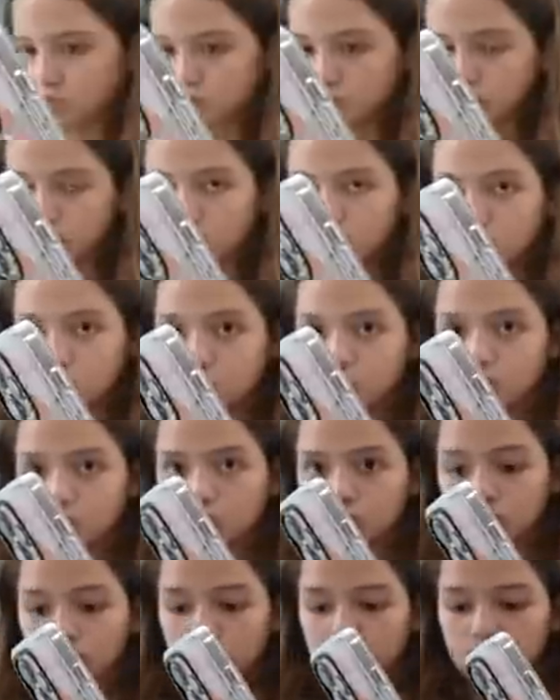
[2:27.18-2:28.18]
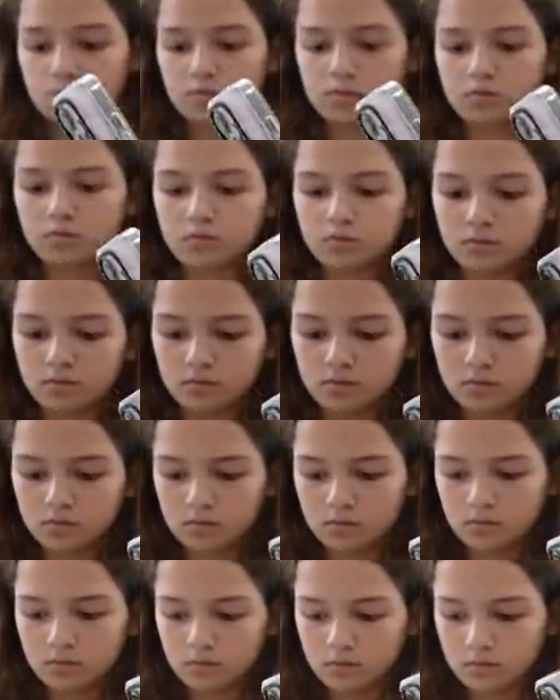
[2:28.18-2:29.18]

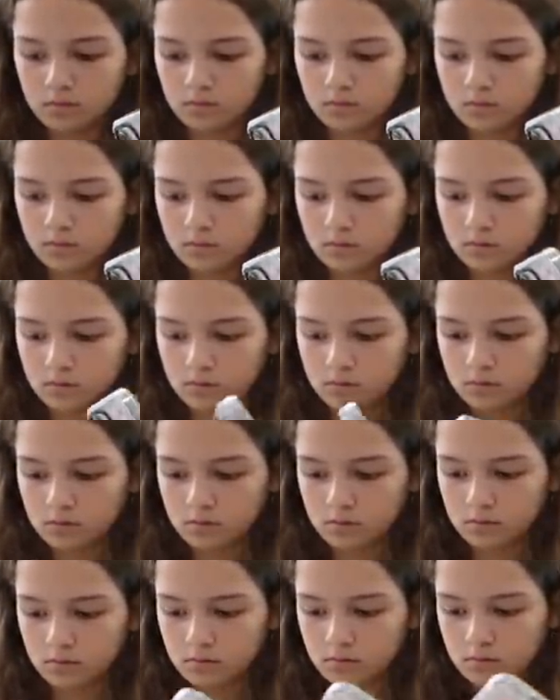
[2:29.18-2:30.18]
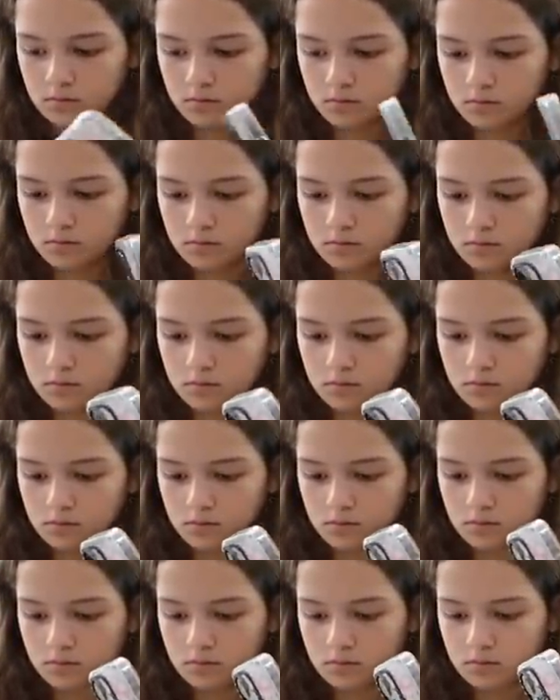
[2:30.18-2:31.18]

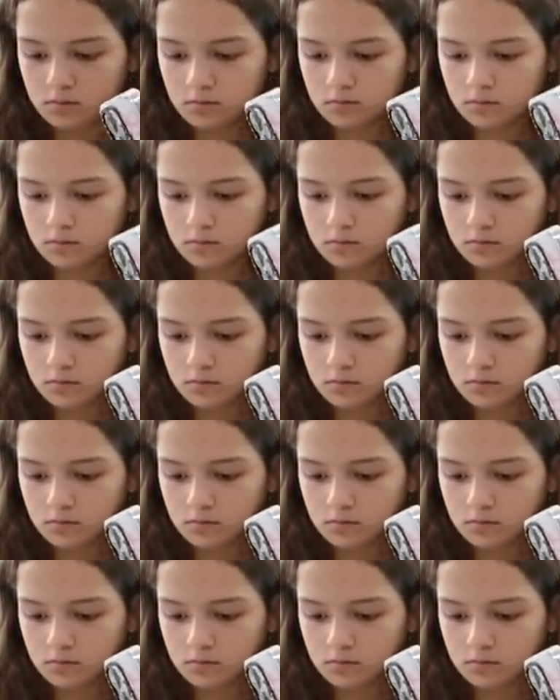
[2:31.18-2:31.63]
[no speech]